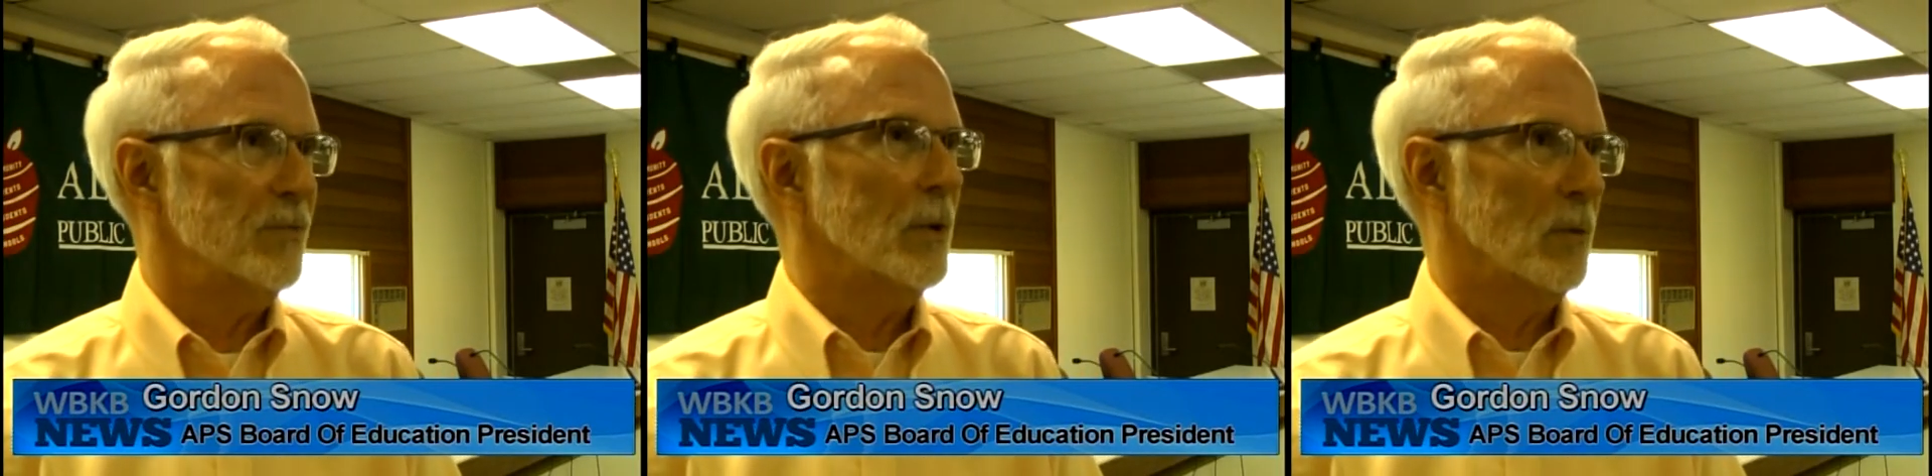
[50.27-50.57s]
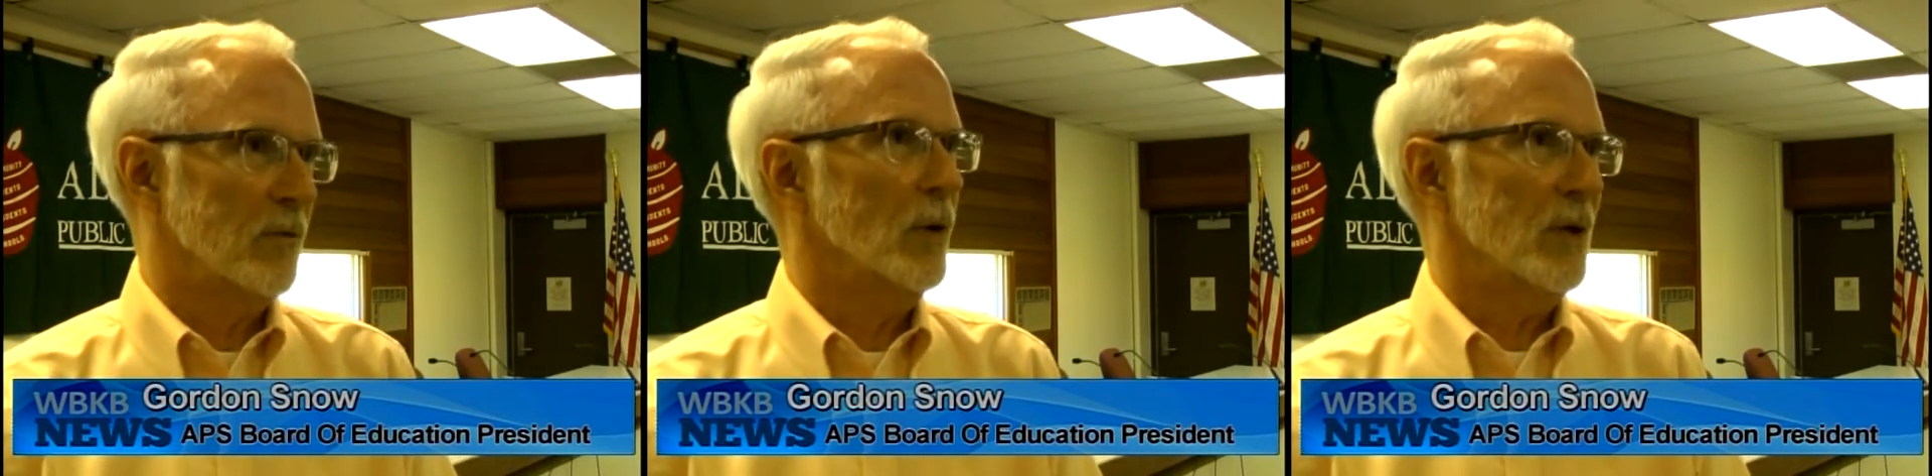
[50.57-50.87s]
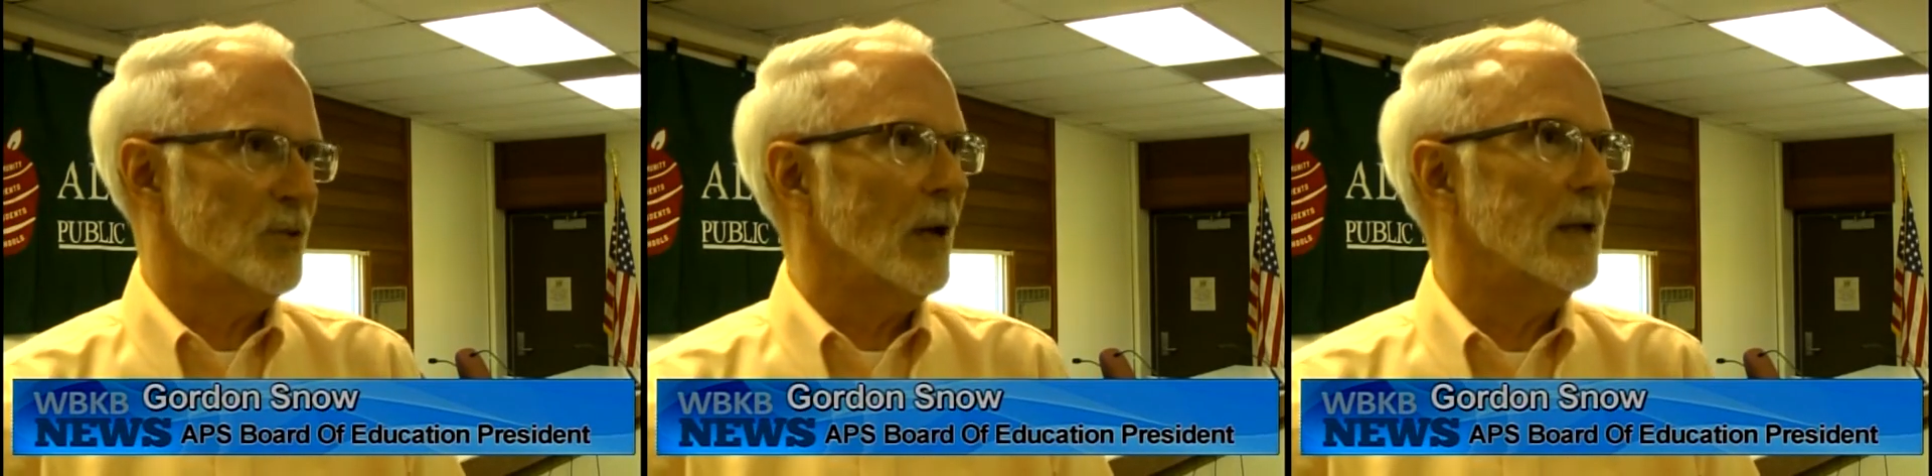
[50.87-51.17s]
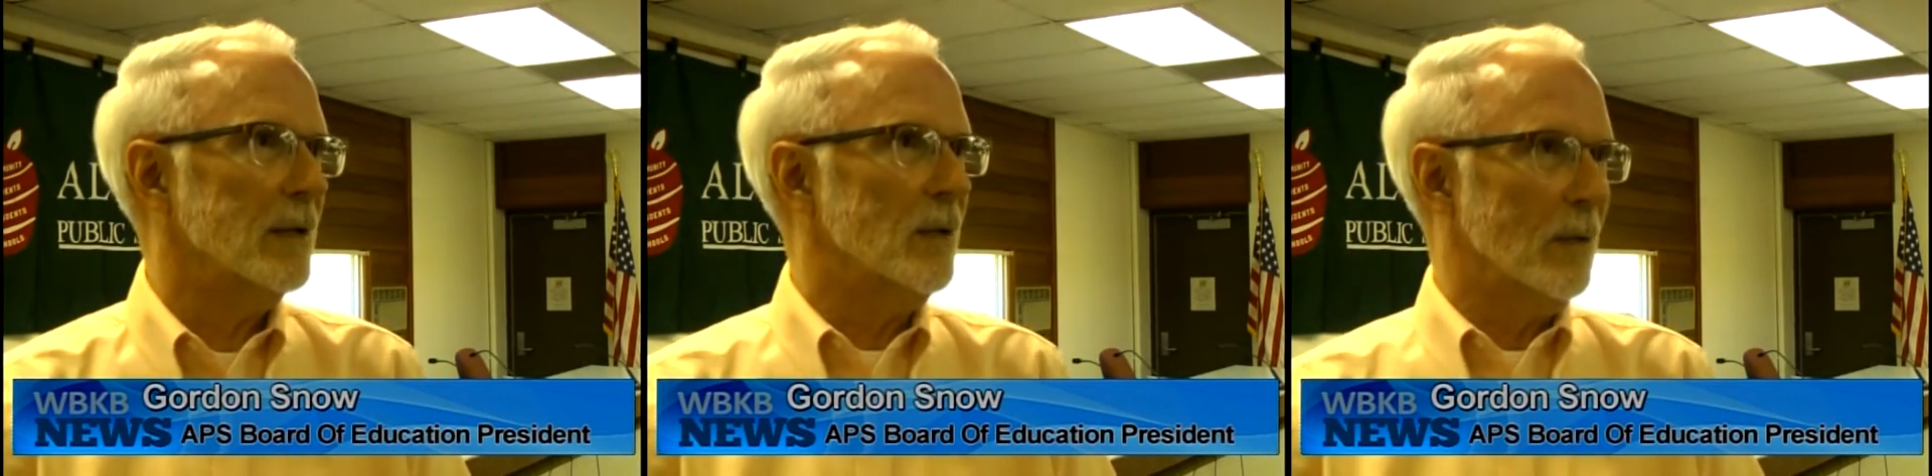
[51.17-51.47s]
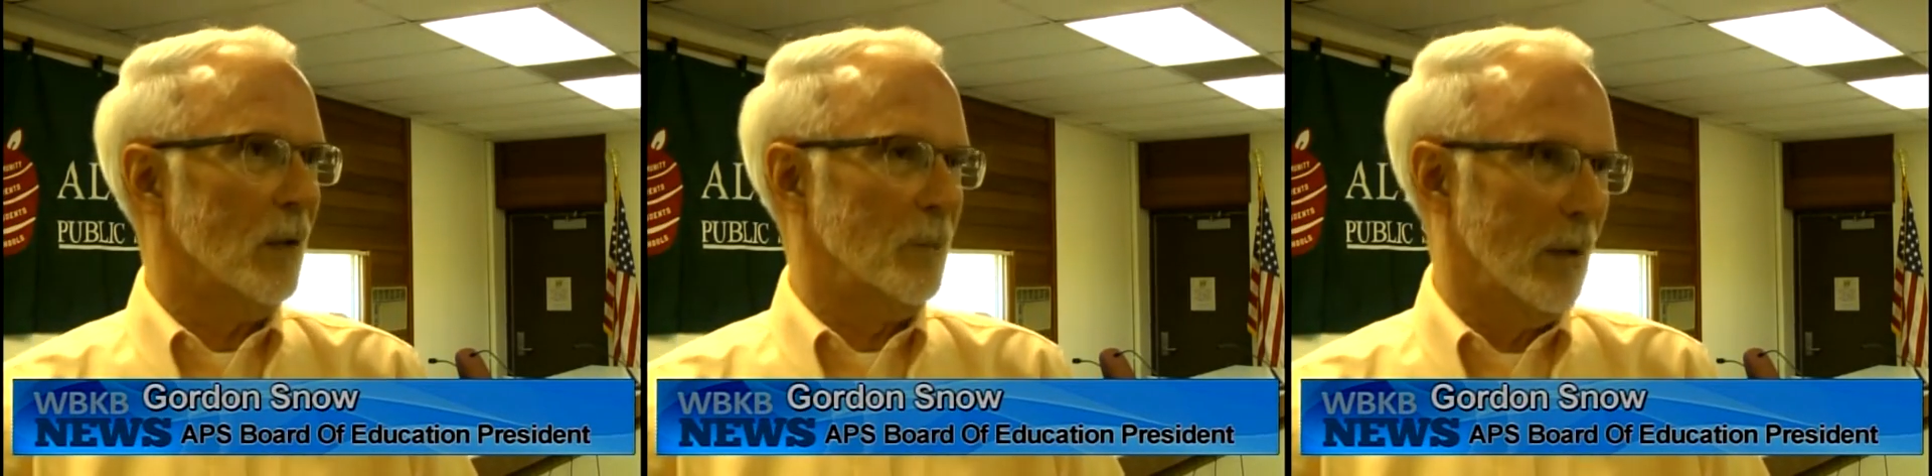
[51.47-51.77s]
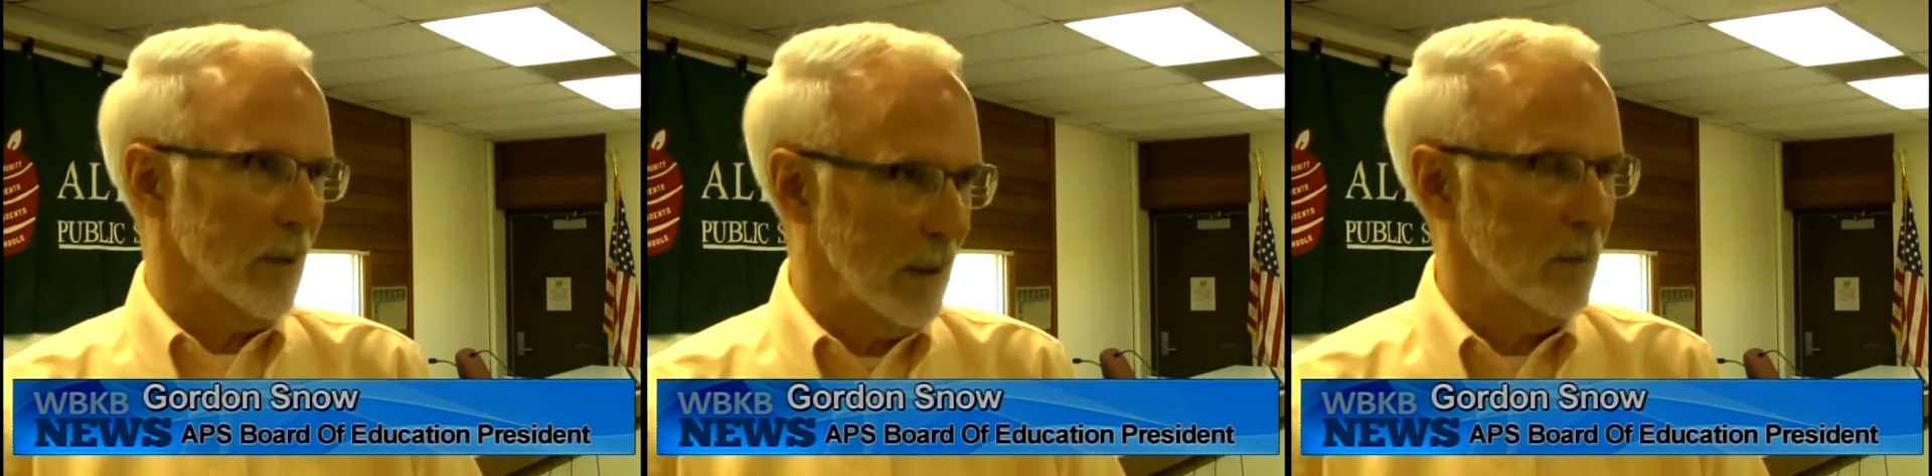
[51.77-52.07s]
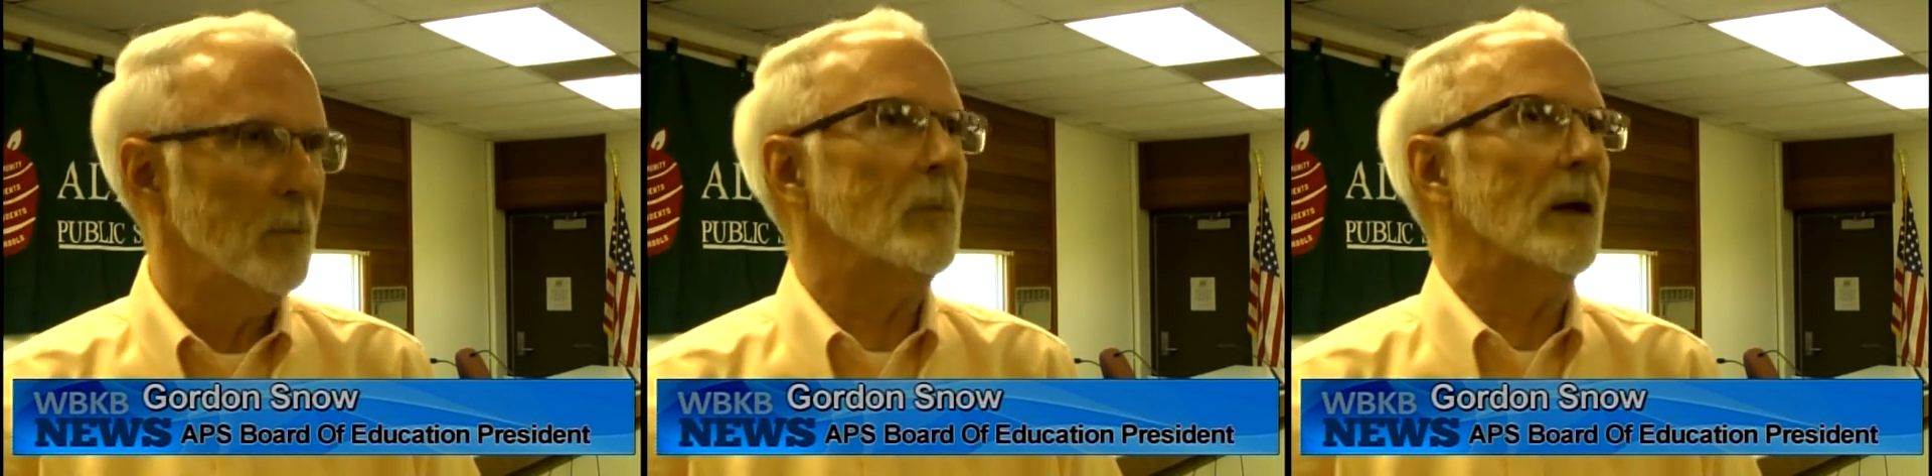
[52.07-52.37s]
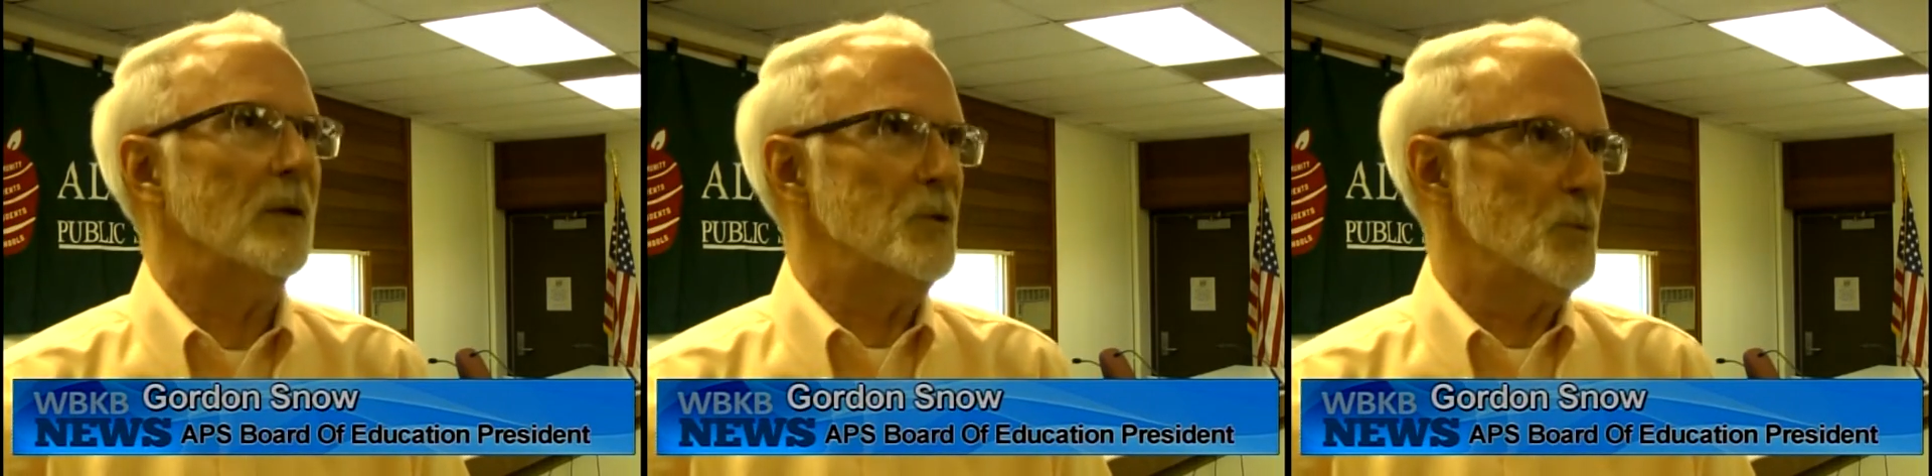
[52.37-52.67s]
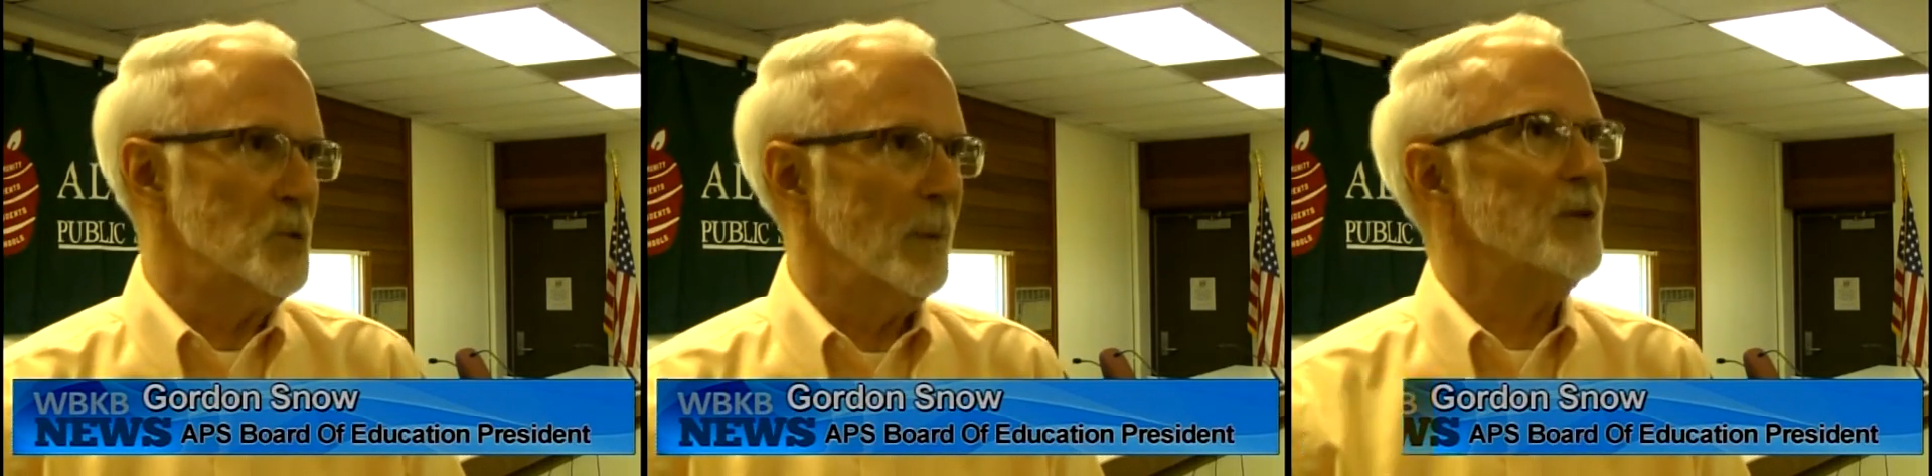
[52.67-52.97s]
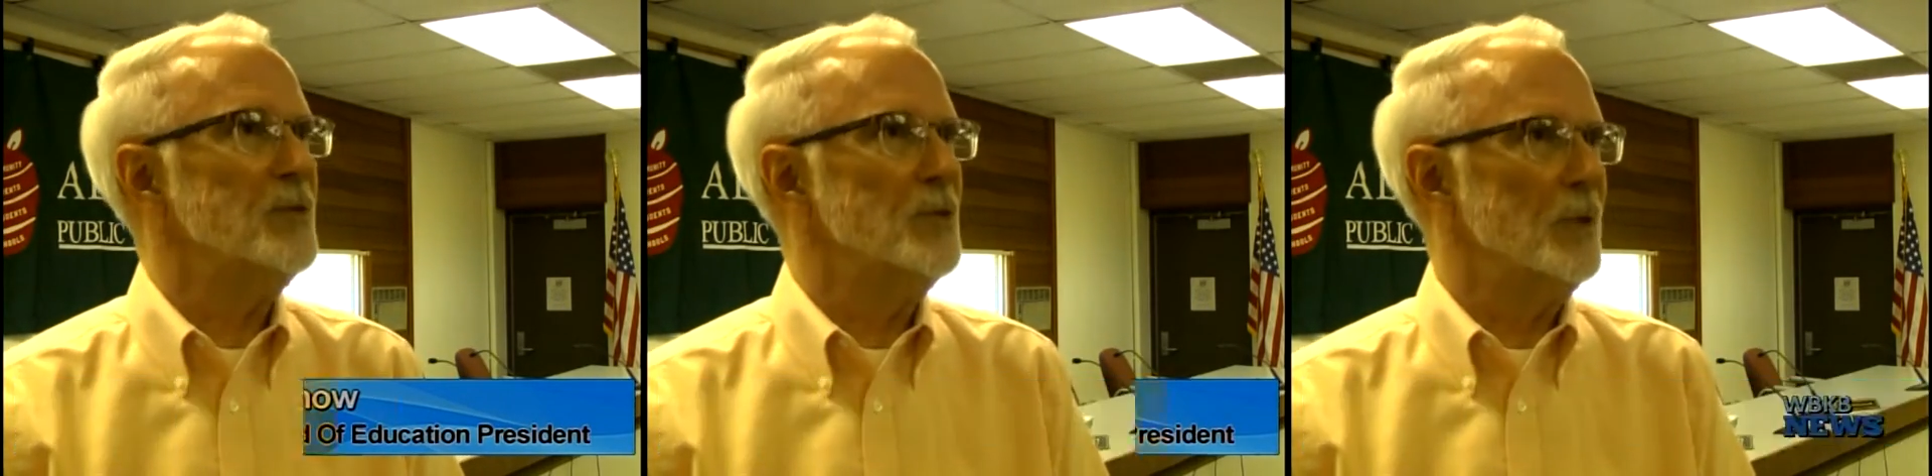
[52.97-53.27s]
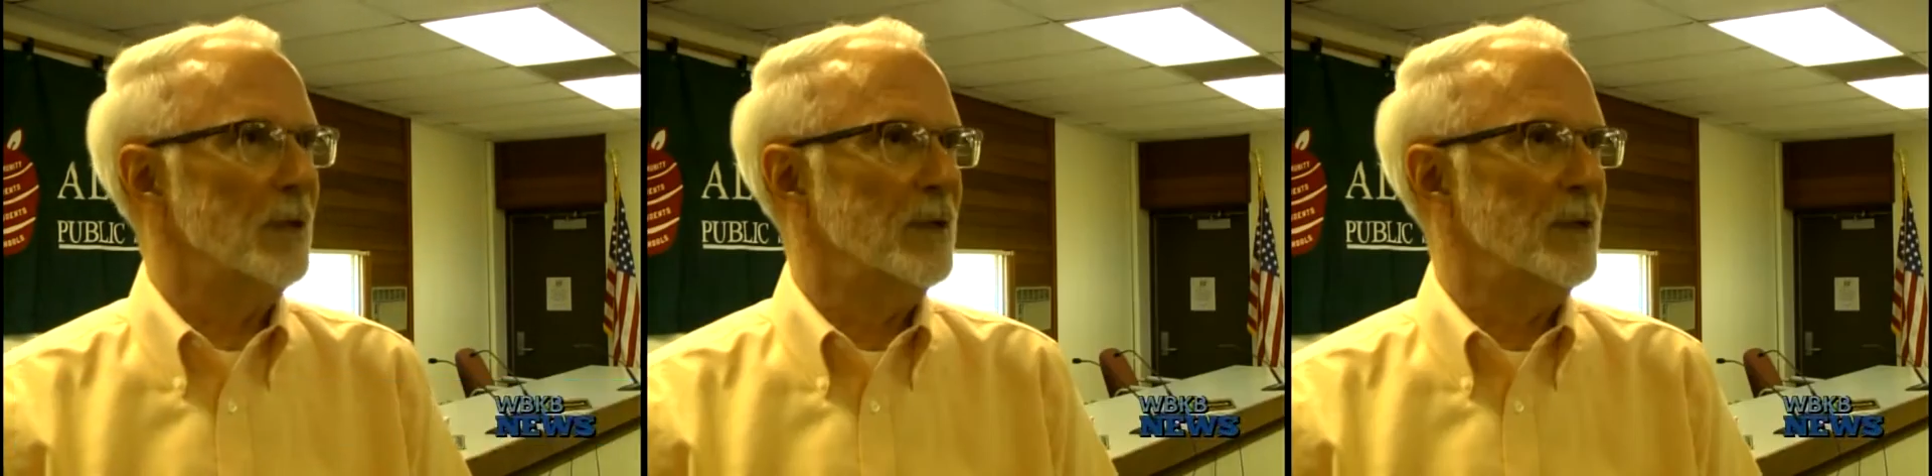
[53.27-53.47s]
we were very excited about him and his responses and his